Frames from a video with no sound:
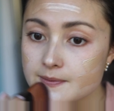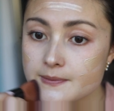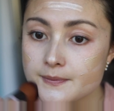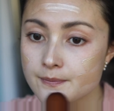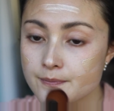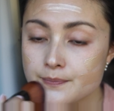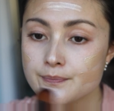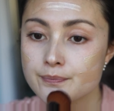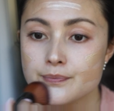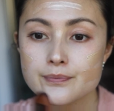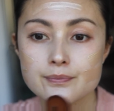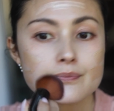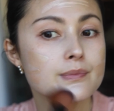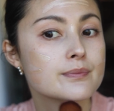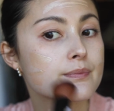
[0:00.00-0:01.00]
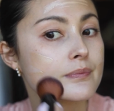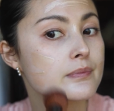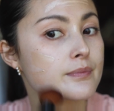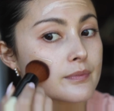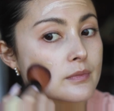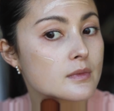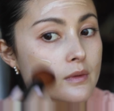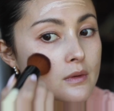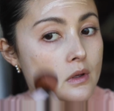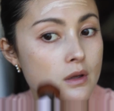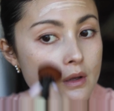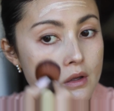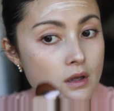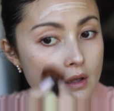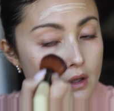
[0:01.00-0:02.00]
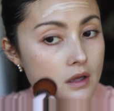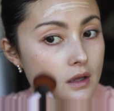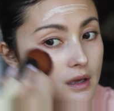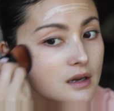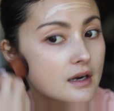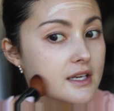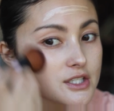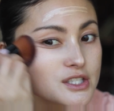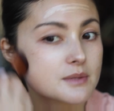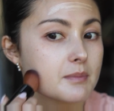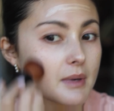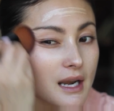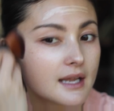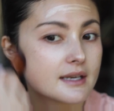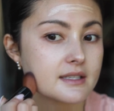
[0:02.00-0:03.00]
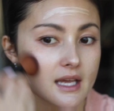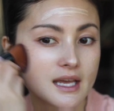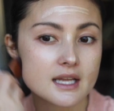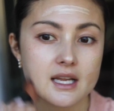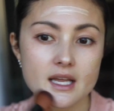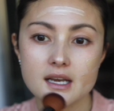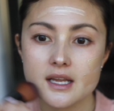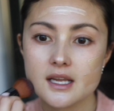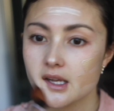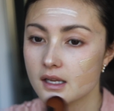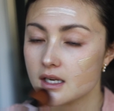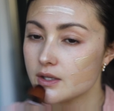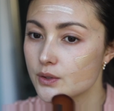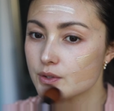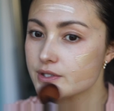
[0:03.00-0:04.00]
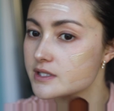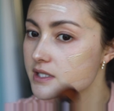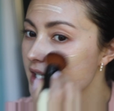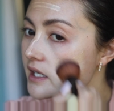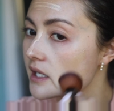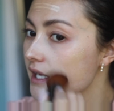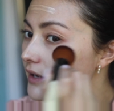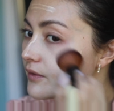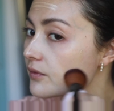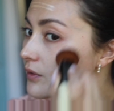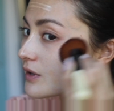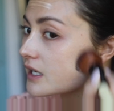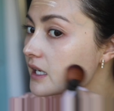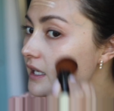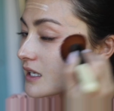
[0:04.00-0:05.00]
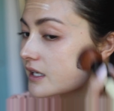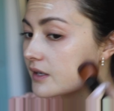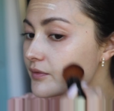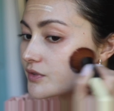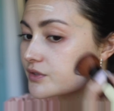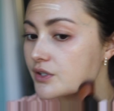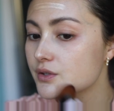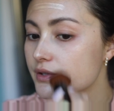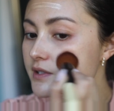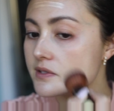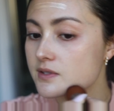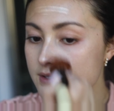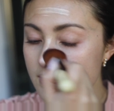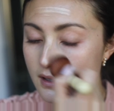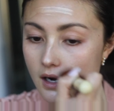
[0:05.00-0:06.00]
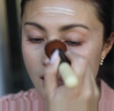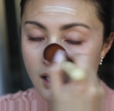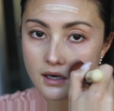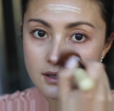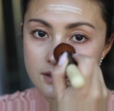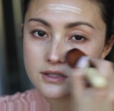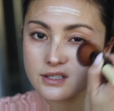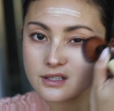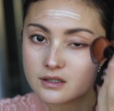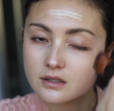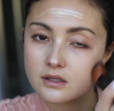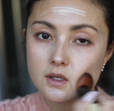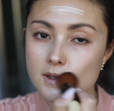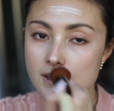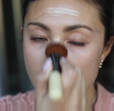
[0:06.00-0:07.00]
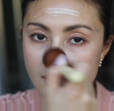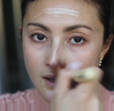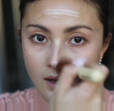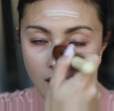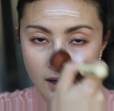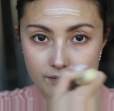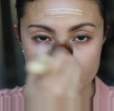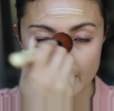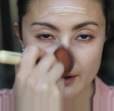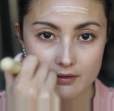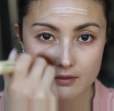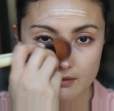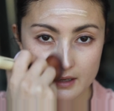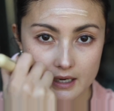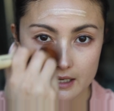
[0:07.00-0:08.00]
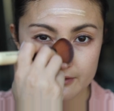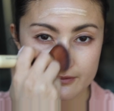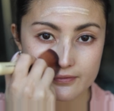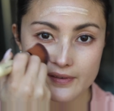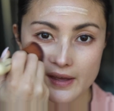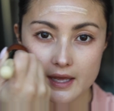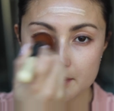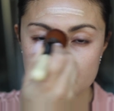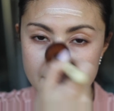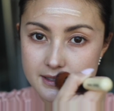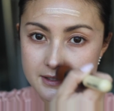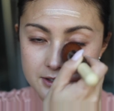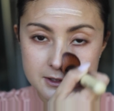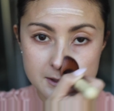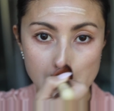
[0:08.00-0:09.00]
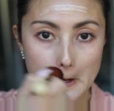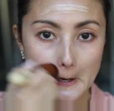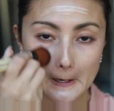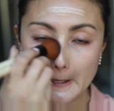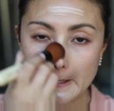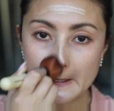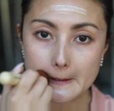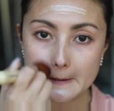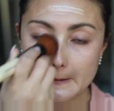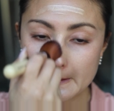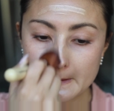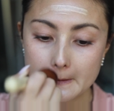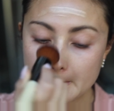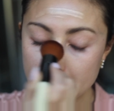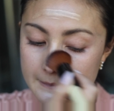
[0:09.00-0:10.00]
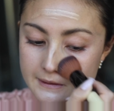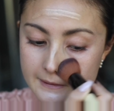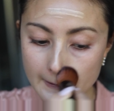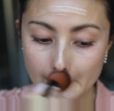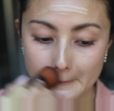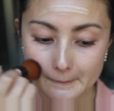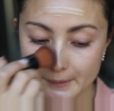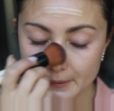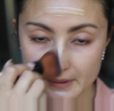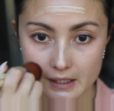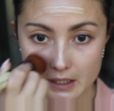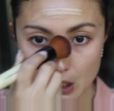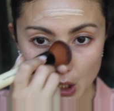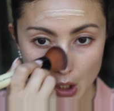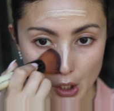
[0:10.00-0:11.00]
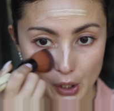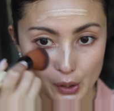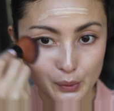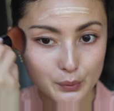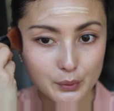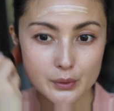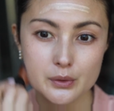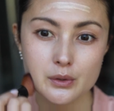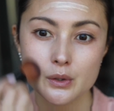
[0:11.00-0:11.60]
So this is a Bobbi Brown Foundation brush. I just blend it in, and you'll see it really gives you the start of that really famous Charlotte Tilbury glow.